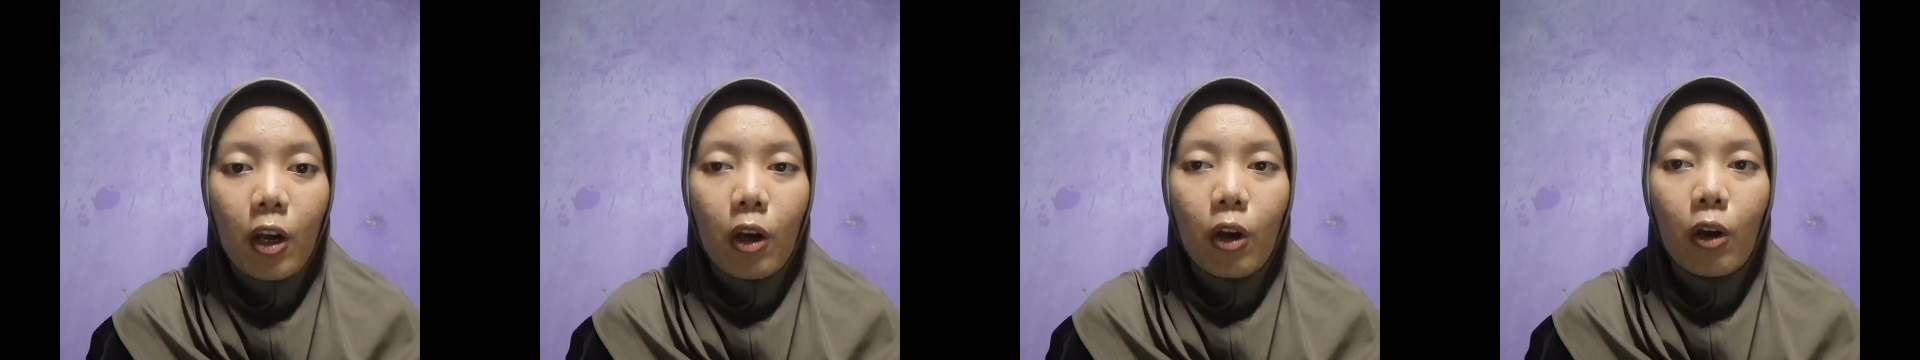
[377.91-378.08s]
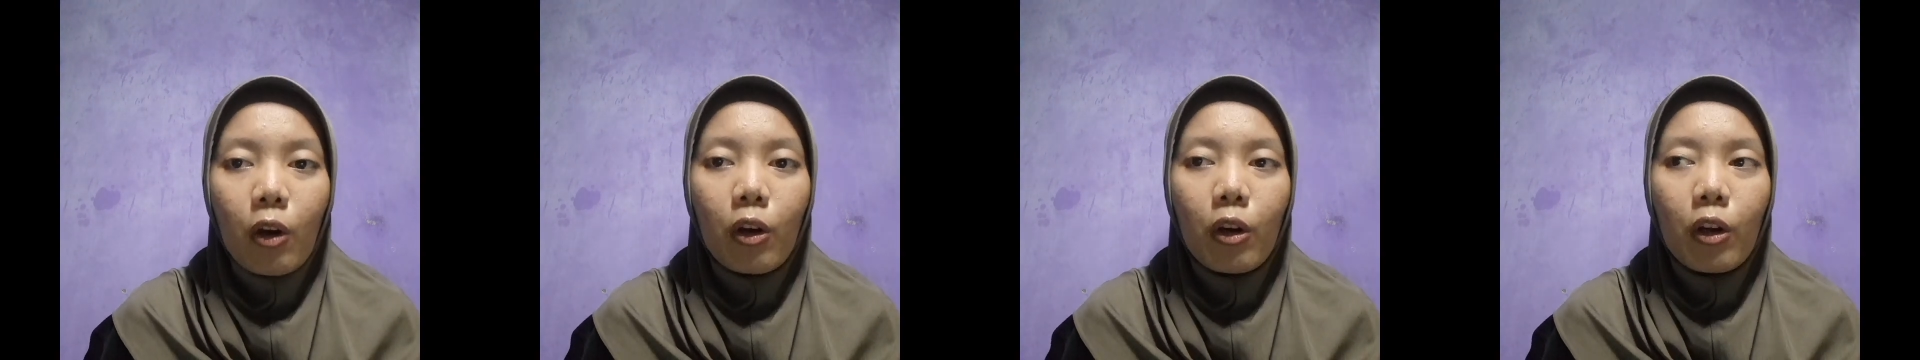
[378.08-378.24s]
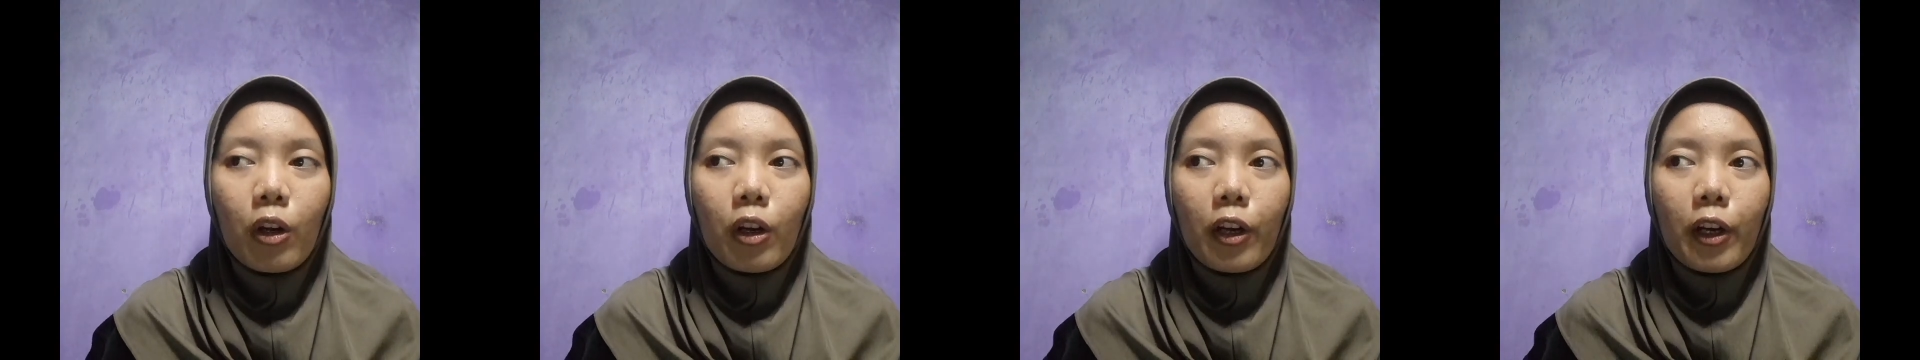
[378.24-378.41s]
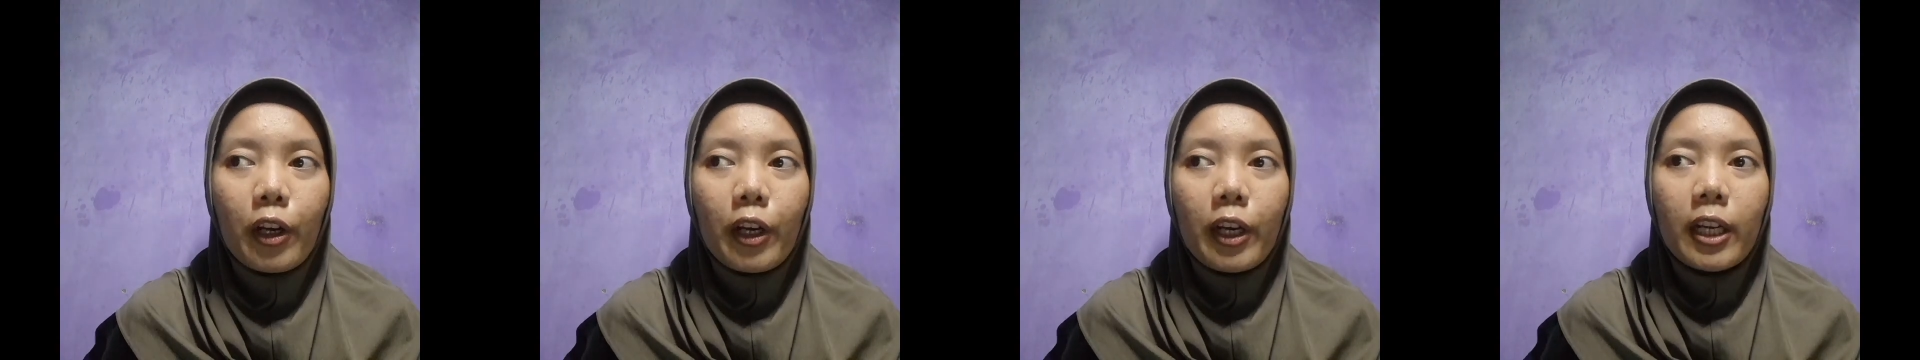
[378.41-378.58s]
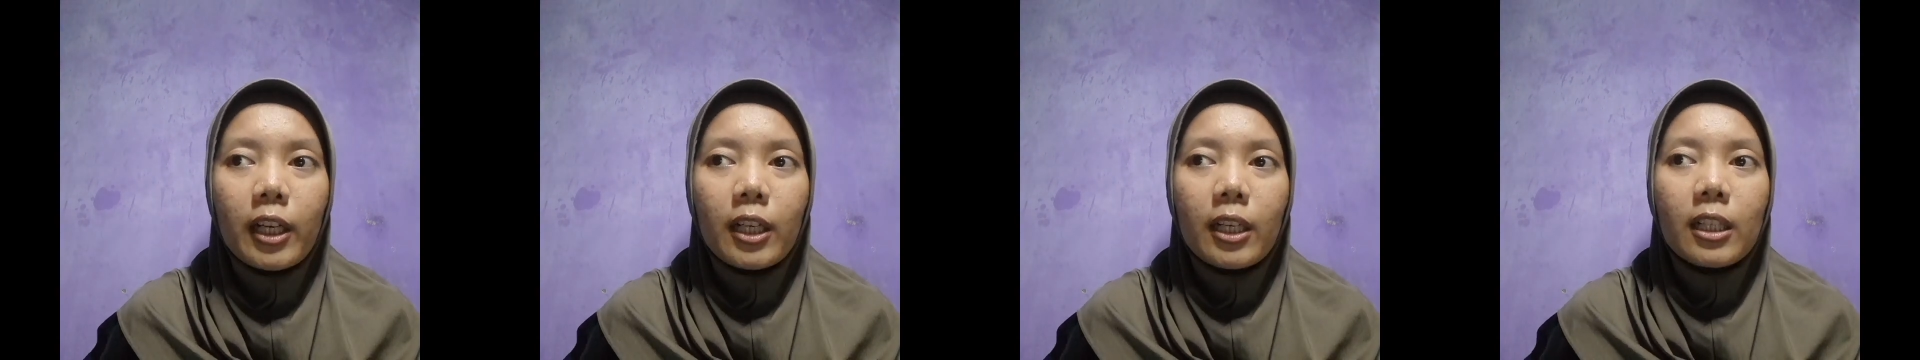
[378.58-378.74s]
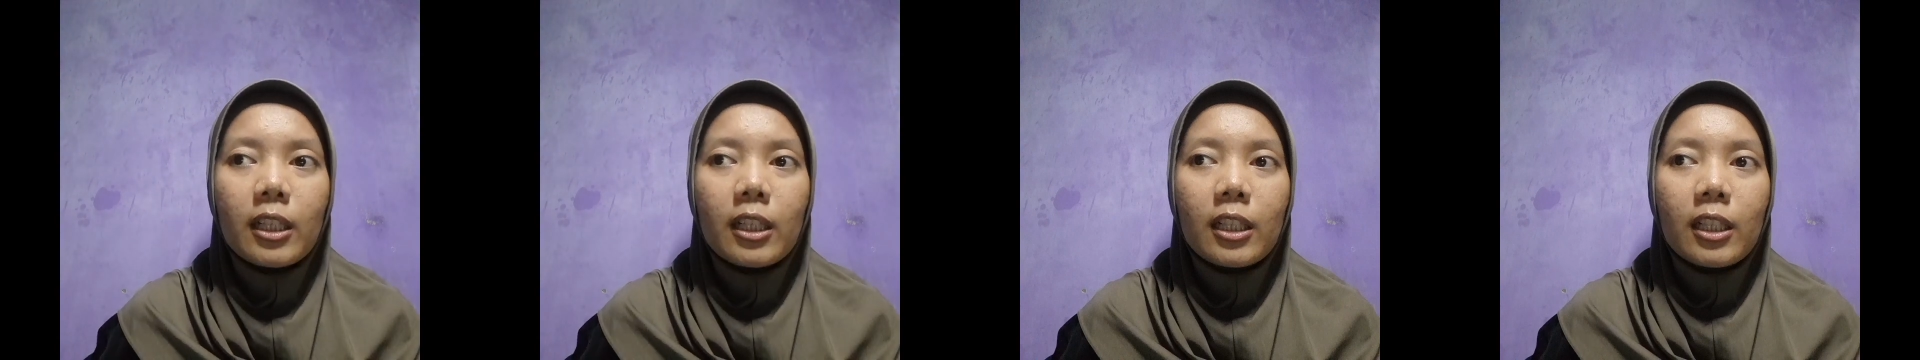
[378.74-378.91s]
or
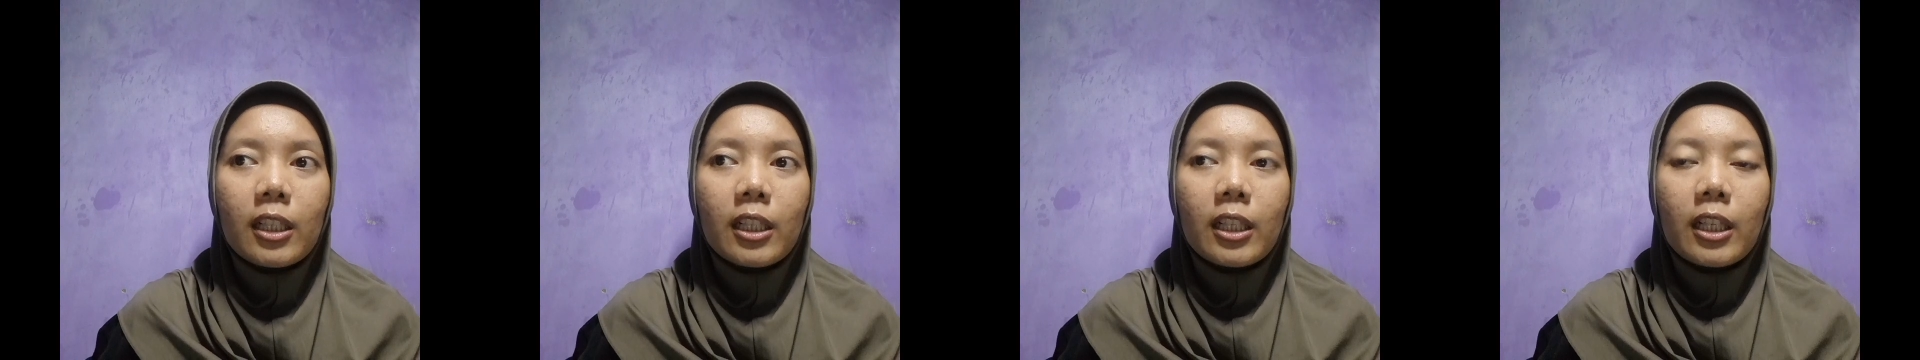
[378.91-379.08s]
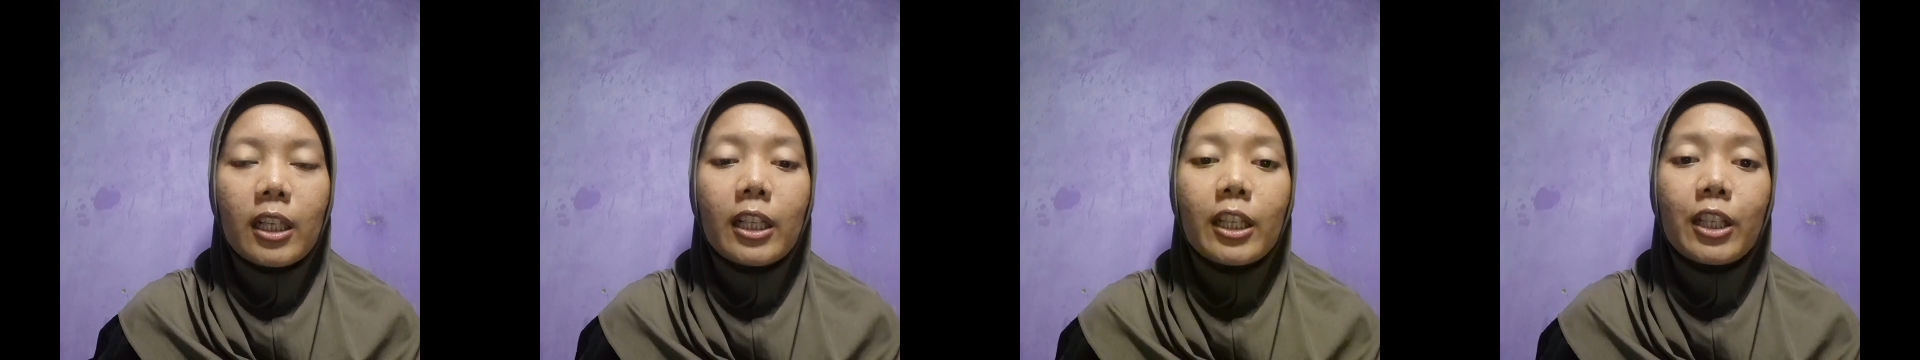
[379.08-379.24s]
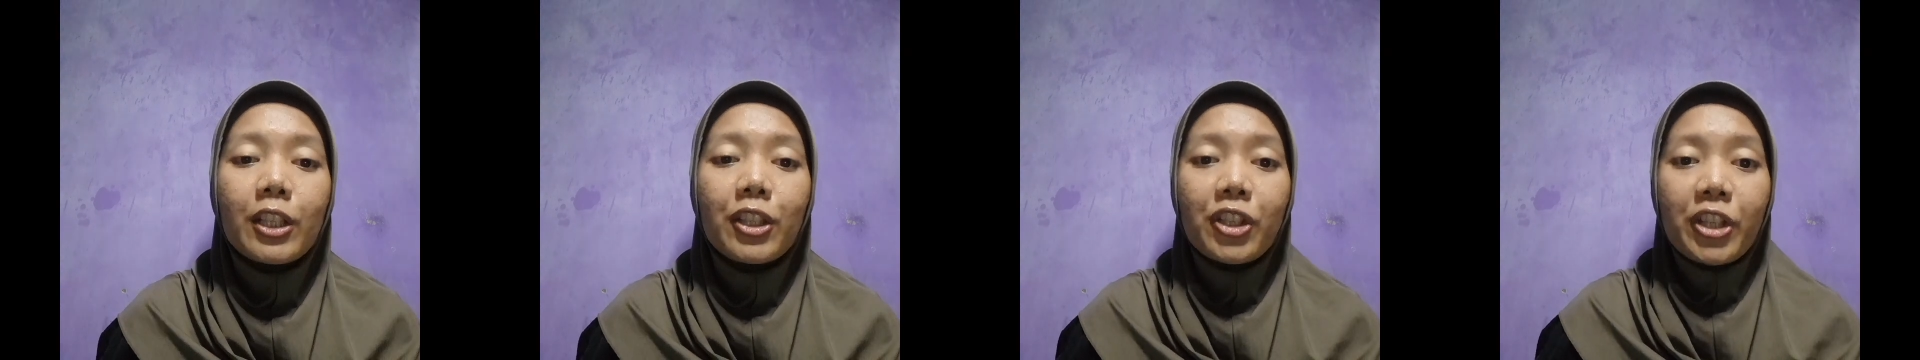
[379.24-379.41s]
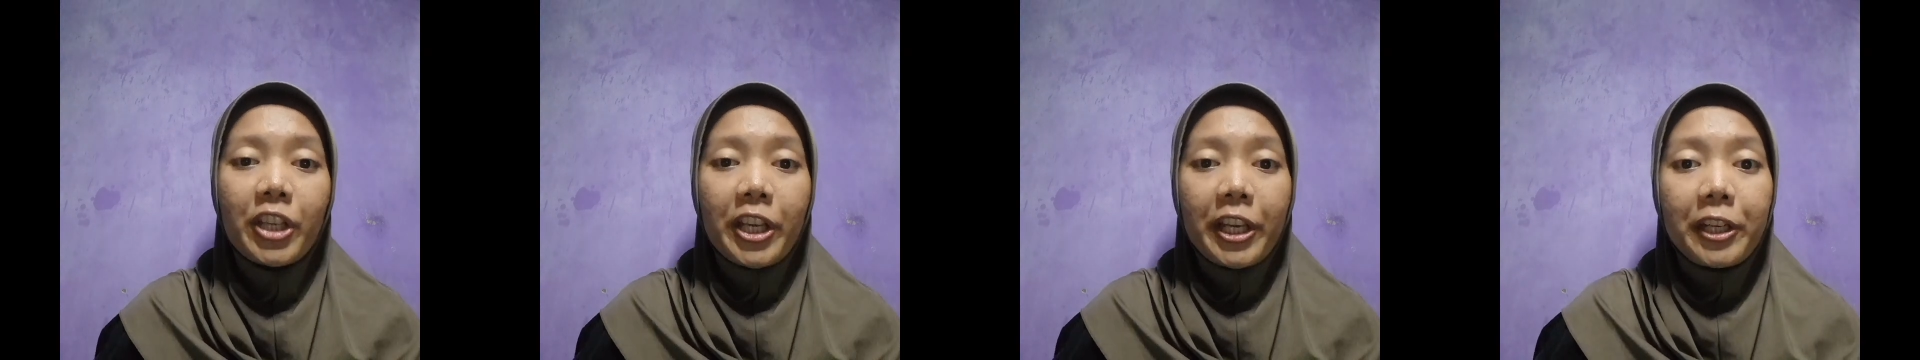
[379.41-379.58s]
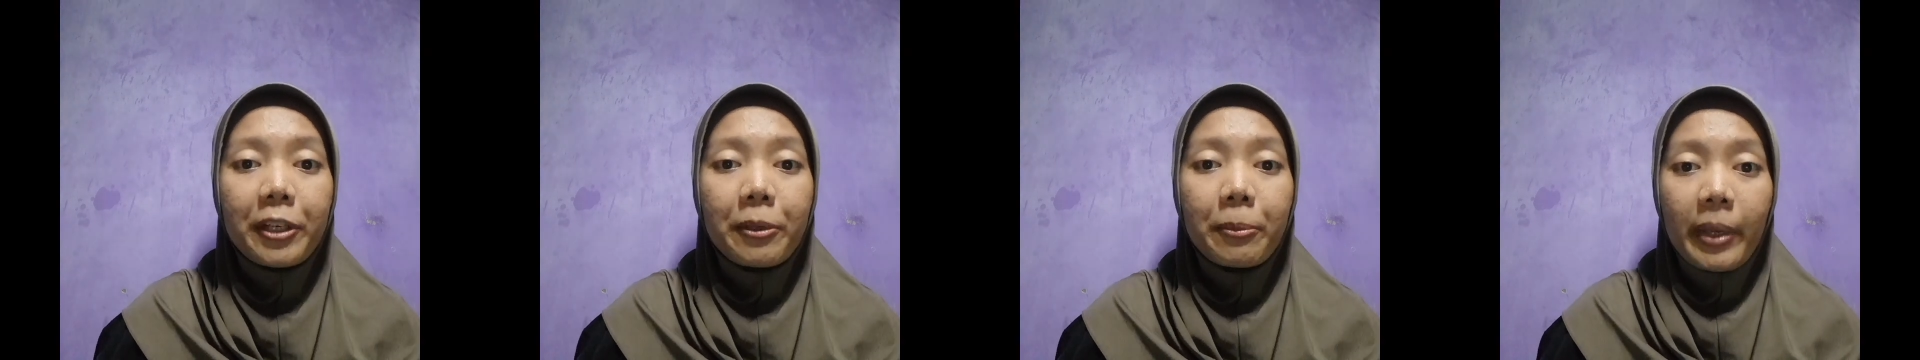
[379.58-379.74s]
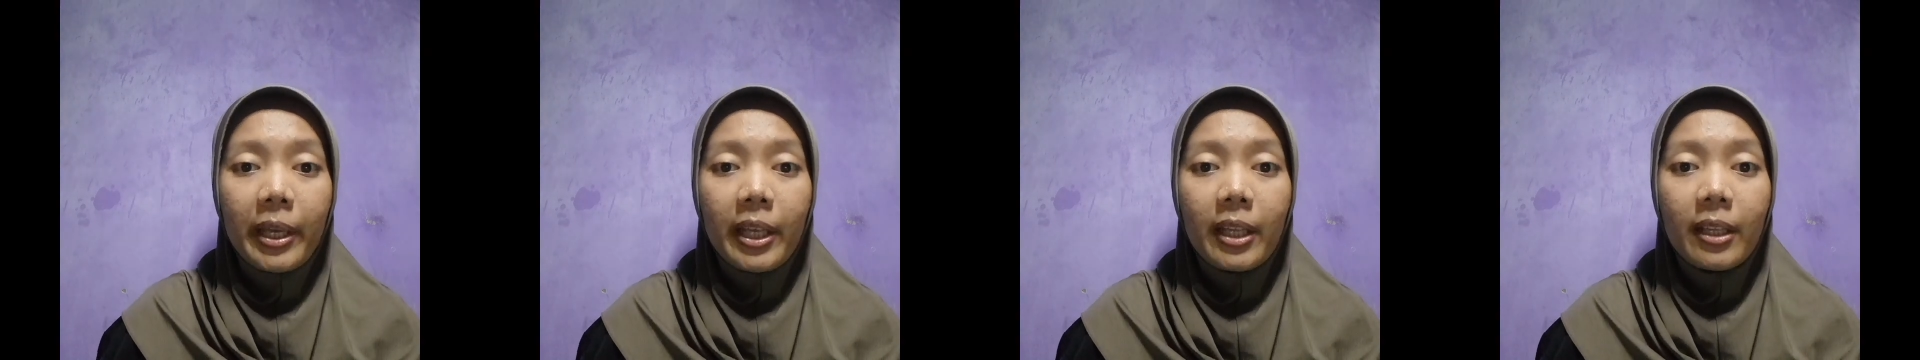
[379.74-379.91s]
a
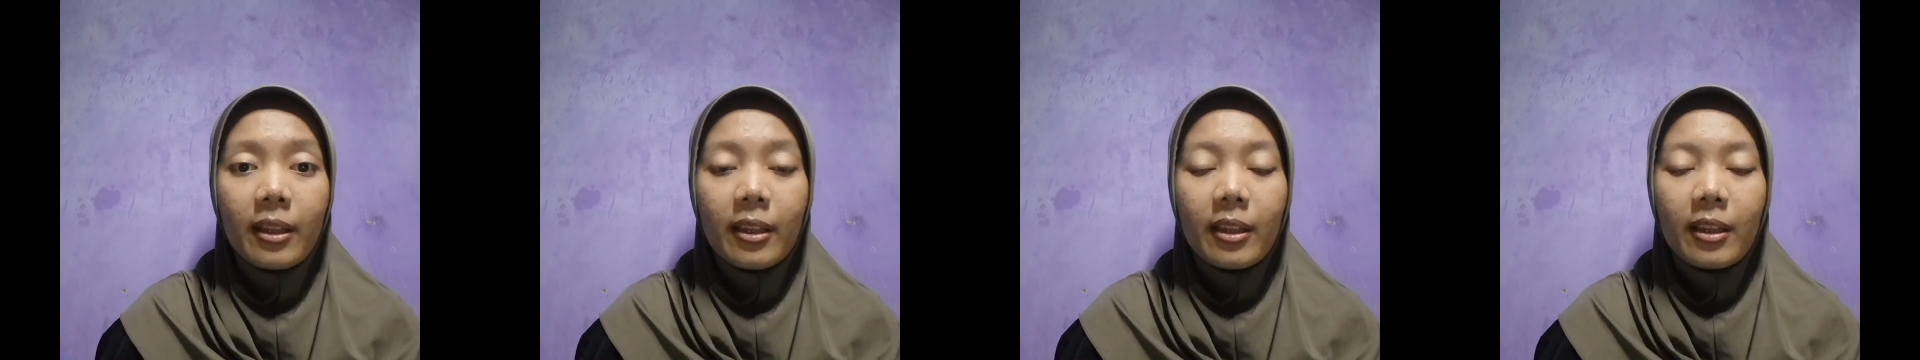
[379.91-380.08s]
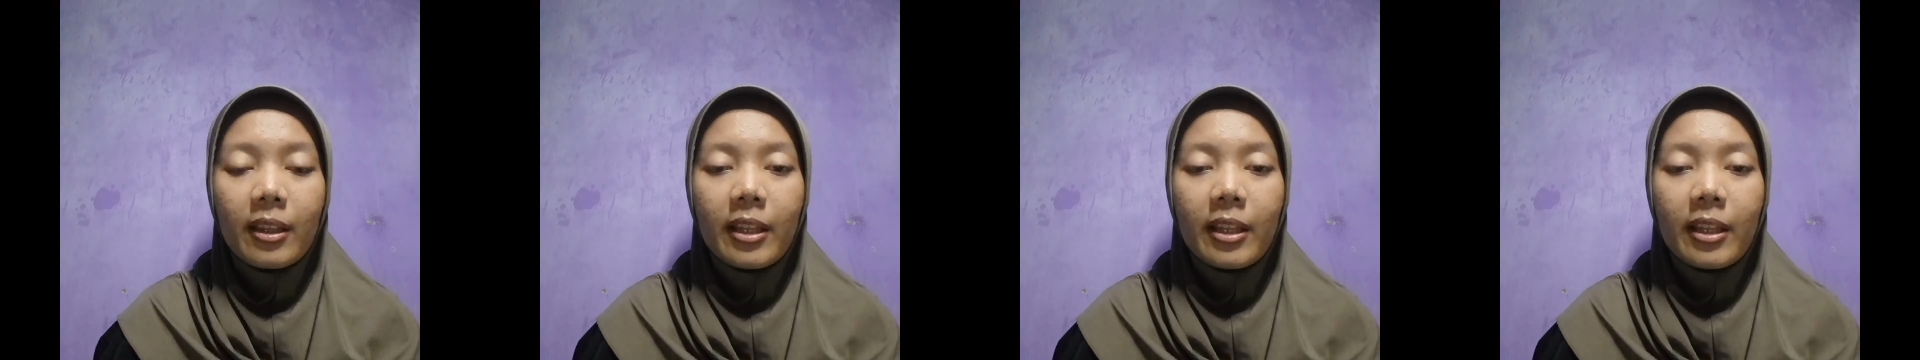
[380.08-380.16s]
chairman